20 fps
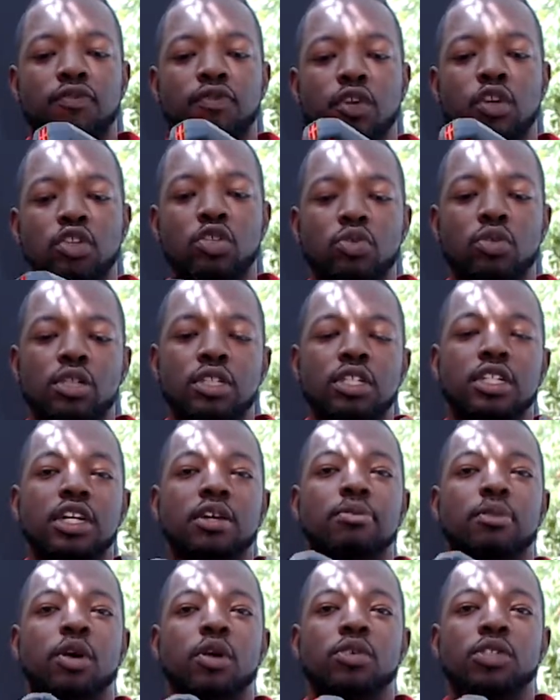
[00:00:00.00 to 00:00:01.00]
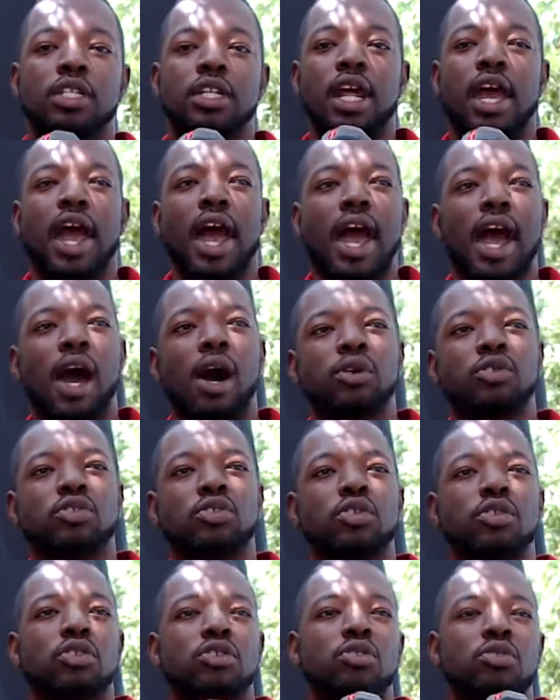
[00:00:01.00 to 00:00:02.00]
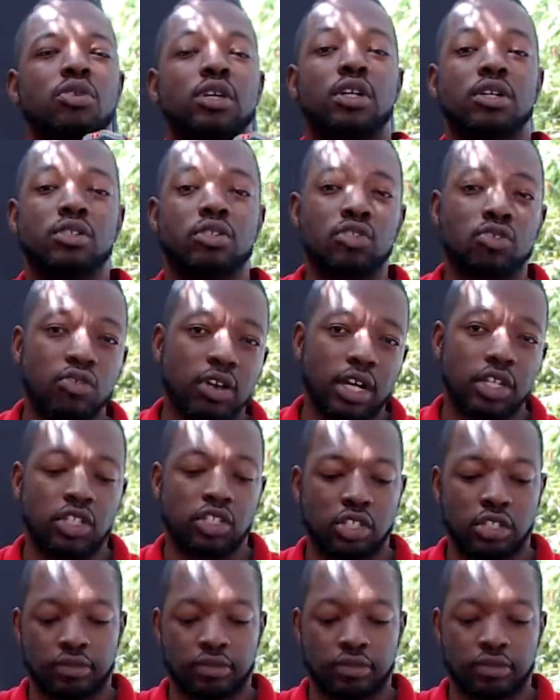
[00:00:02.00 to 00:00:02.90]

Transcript: you're doing demos in the house or you're doing construction.